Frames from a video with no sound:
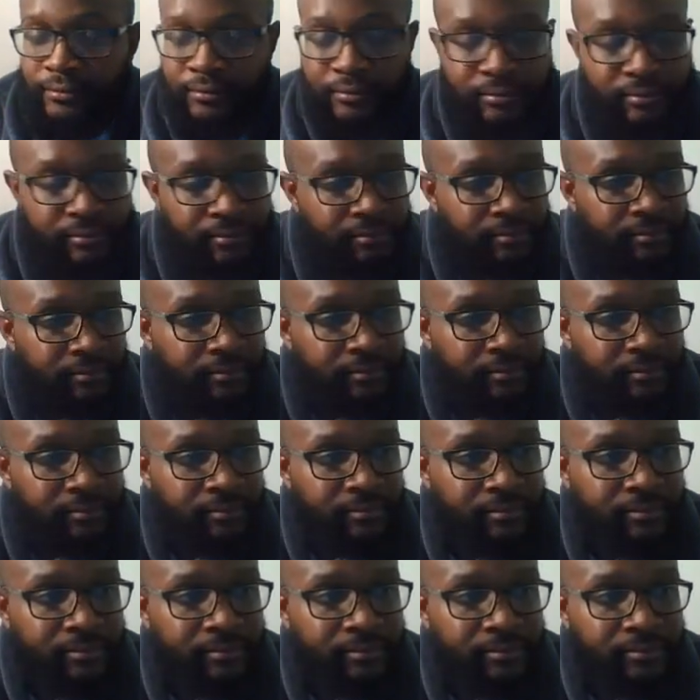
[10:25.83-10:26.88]

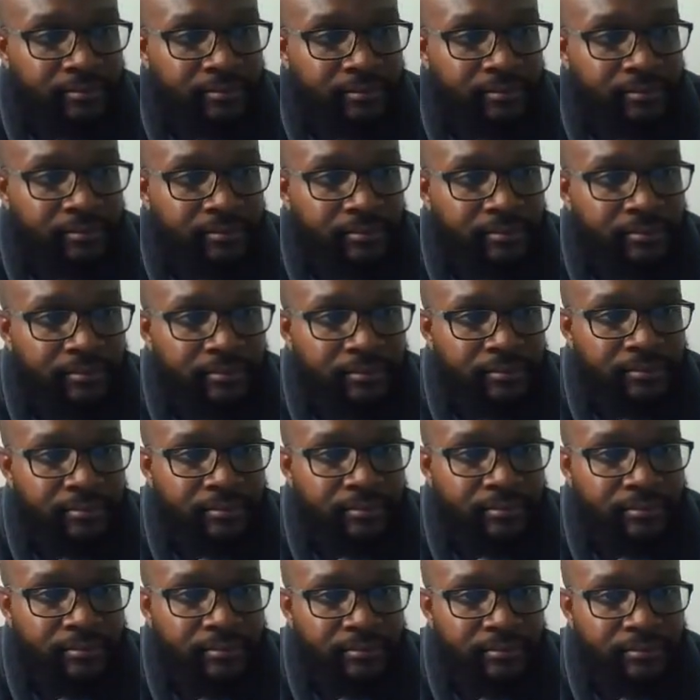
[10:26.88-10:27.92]

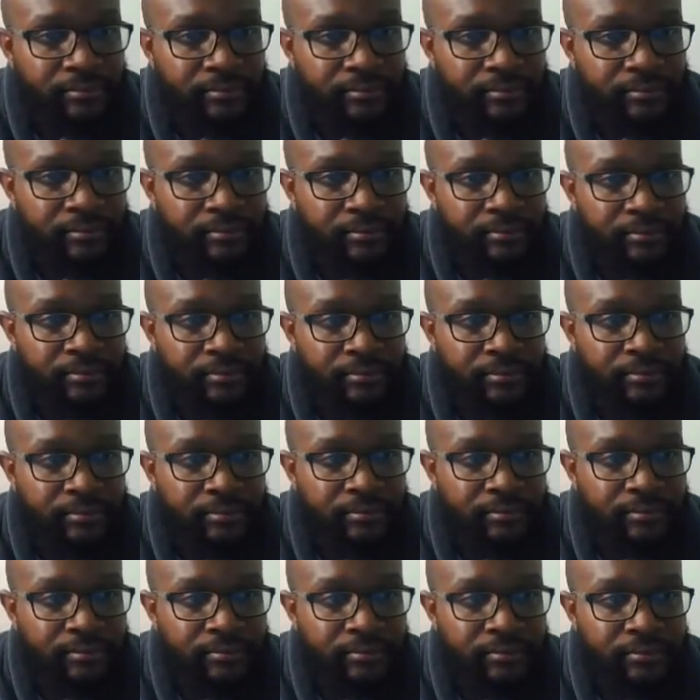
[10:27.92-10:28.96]

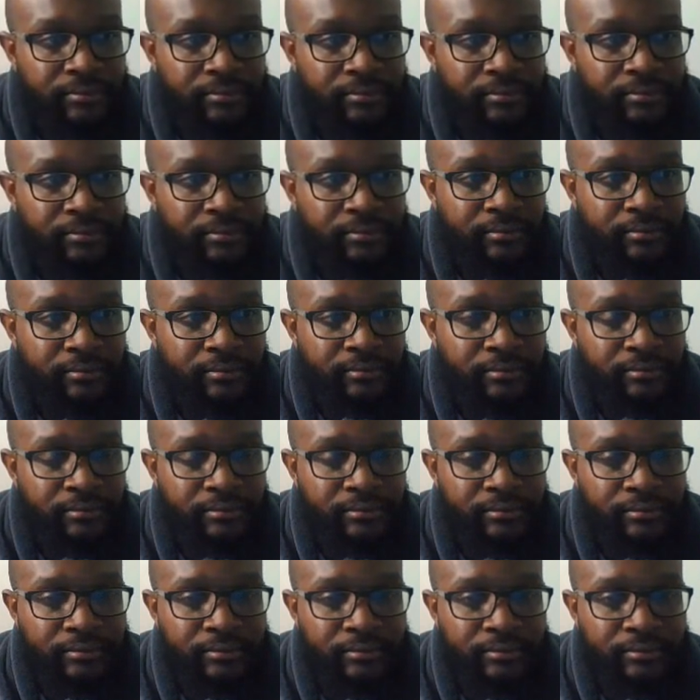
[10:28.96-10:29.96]
No words are spoken by the person on screen.